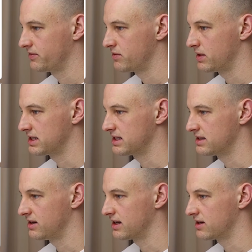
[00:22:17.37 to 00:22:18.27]
Once
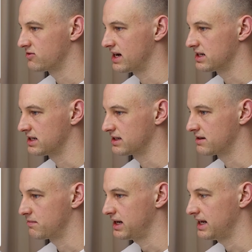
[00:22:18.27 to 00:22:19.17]
systolic contraction is
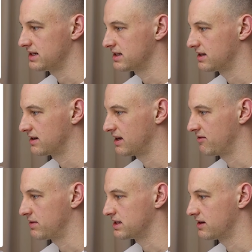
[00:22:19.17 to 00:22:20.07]
complete, give
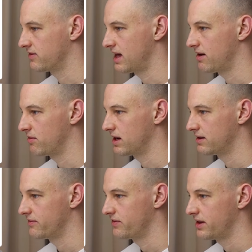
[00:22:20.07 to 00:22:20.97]
myself that one.